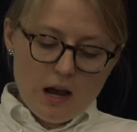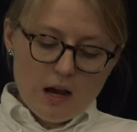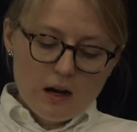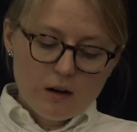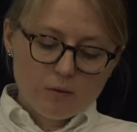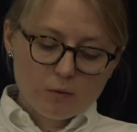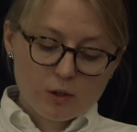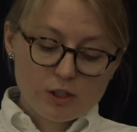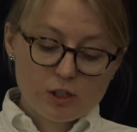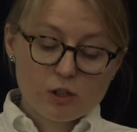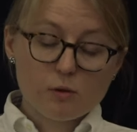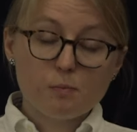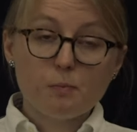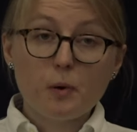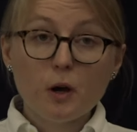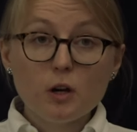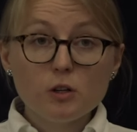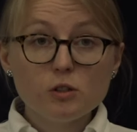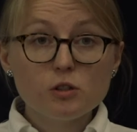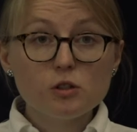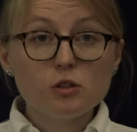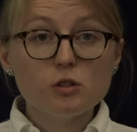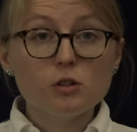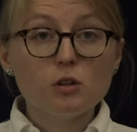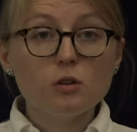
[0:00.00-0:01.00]
was
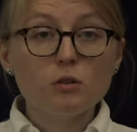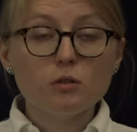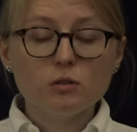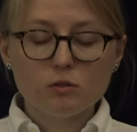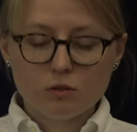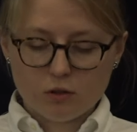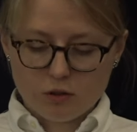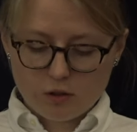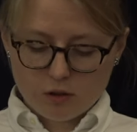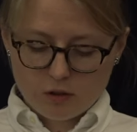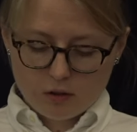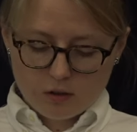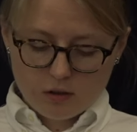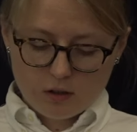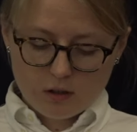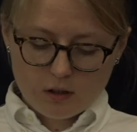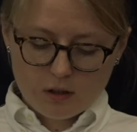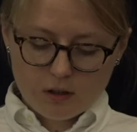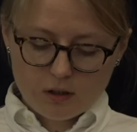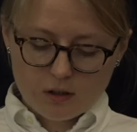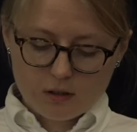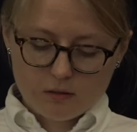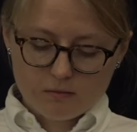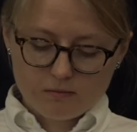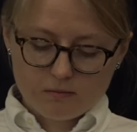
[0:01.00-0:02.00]
supposed to
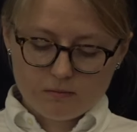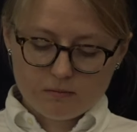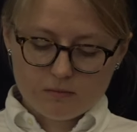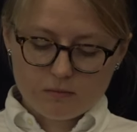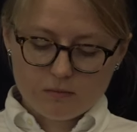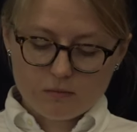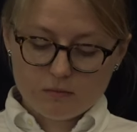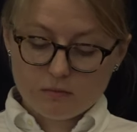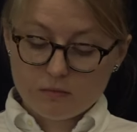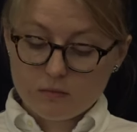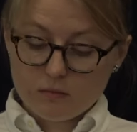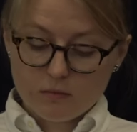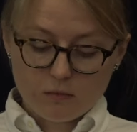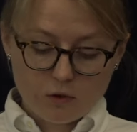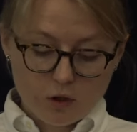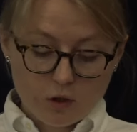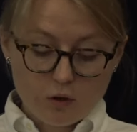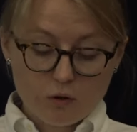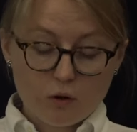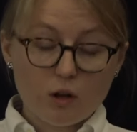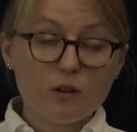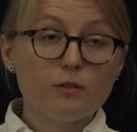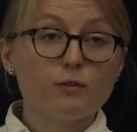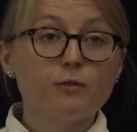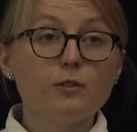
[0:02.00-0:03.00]
do
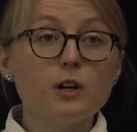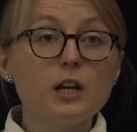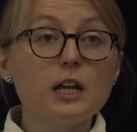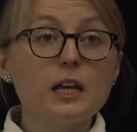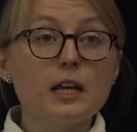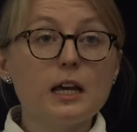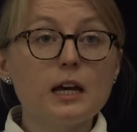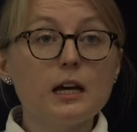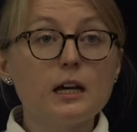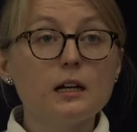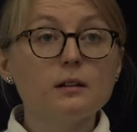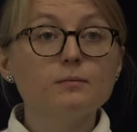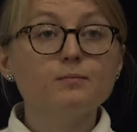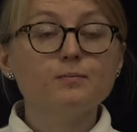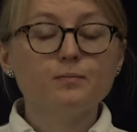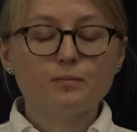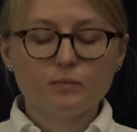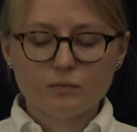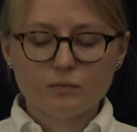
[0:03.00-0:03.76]
a three-year